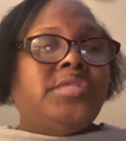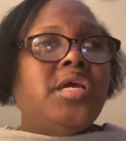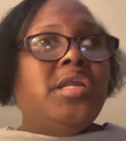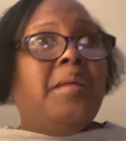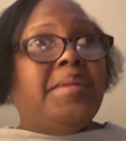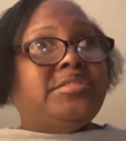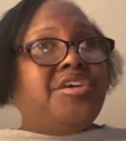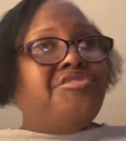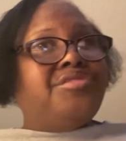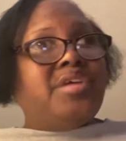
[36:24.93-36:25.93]
And I'm going to
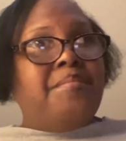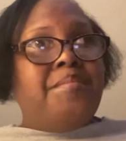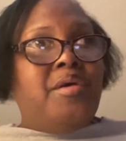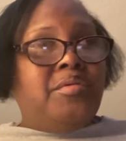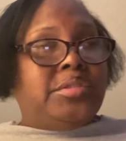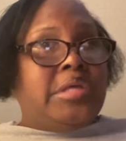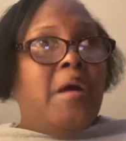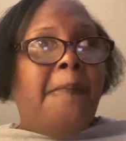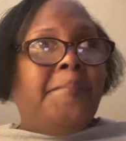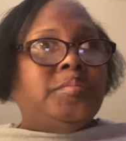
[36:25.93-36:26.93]
tell you something else.
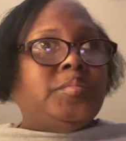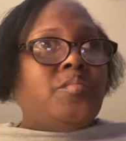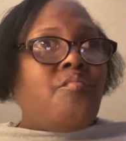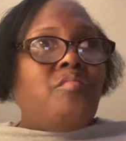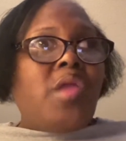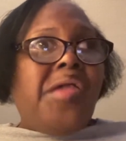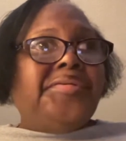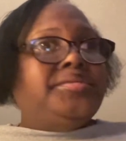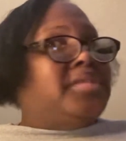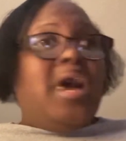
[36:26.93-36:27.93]

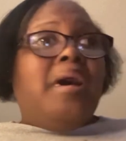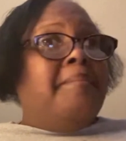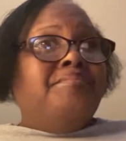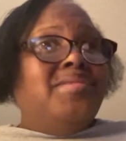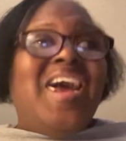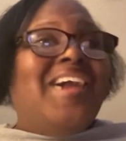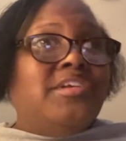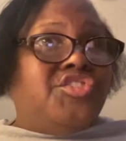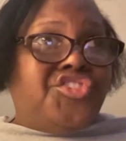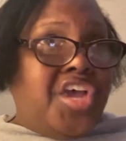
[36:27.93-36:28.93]
I'm not
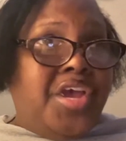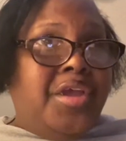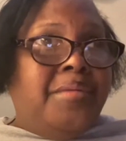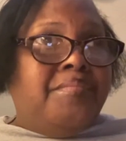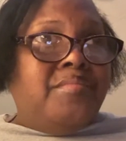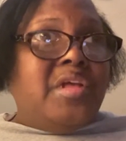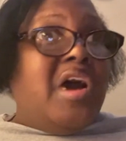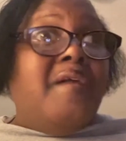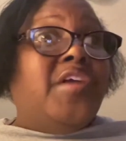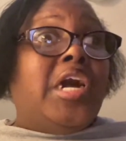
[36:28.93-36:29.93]
ashamed
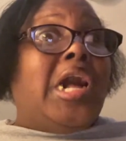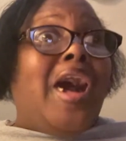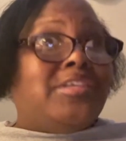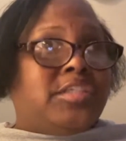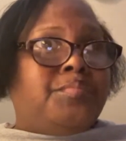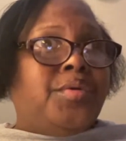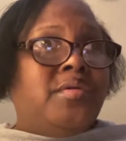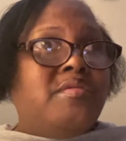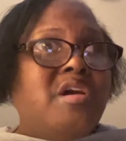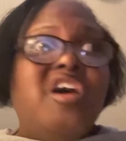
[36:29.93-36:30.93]
of the gospel
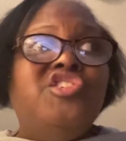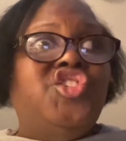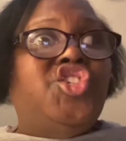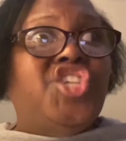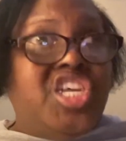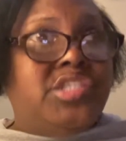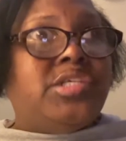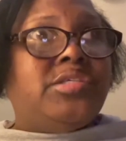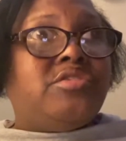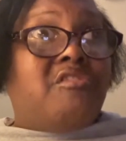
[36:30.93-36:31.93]
of
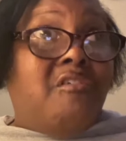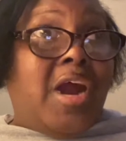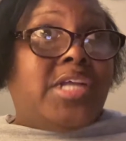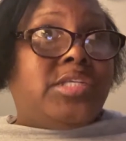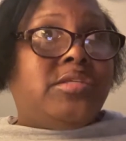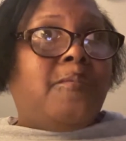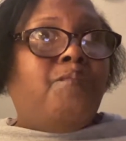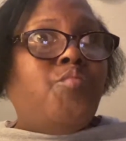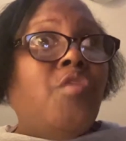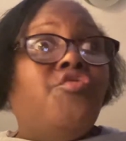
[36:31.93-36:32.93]
Jesus Christ.
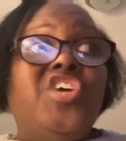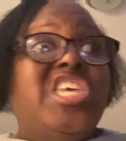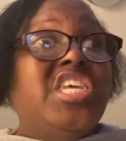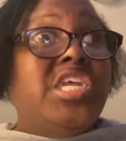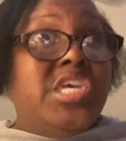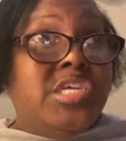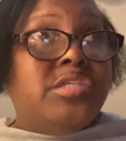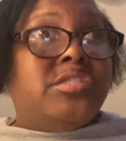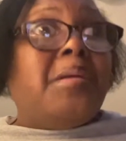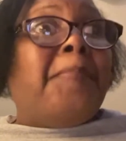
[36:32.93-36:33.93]
For it
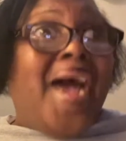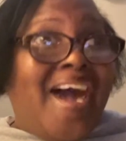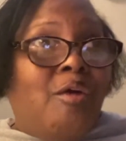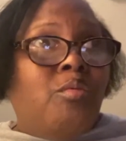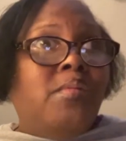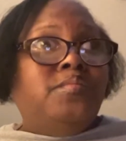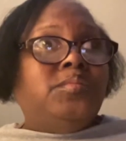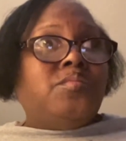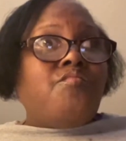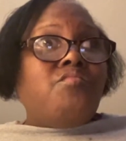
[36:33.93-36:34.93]
is the power
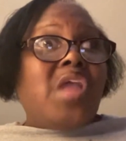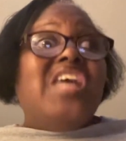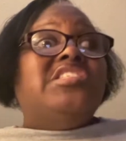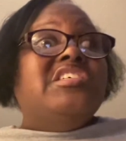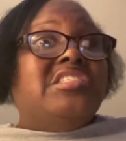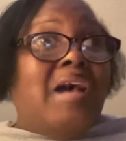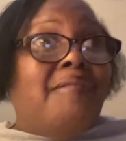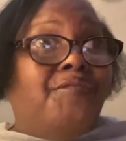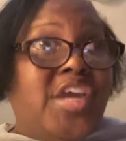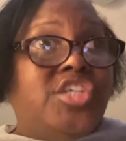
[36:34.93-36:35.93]
unto
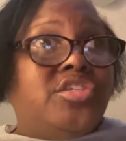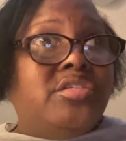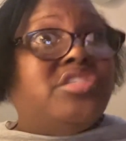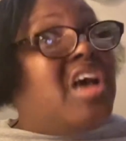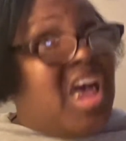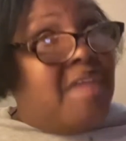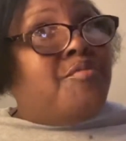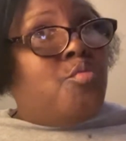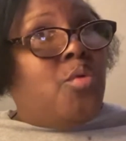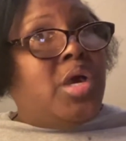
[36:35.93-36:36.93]
salvation to
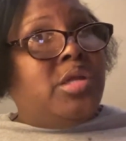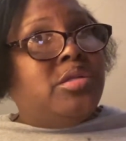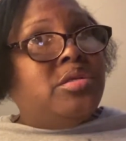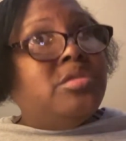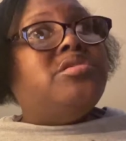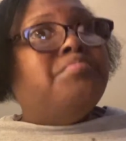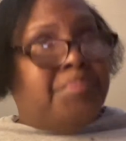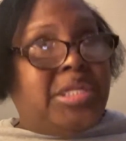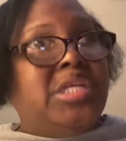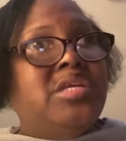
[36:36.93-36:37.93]
everyone
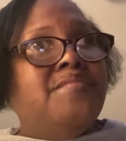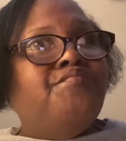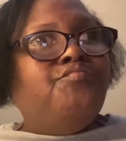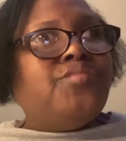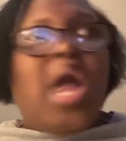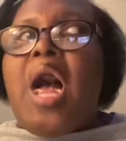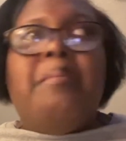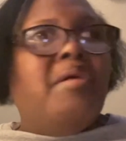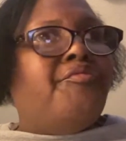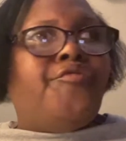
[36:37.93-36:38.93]
believe.
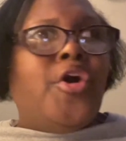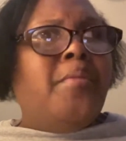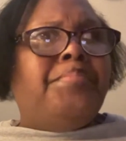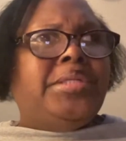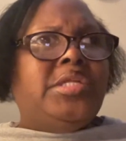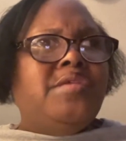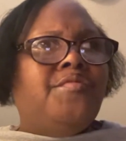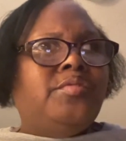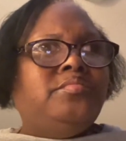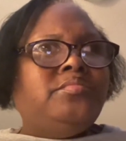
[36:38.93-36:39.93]
I'm a firm believer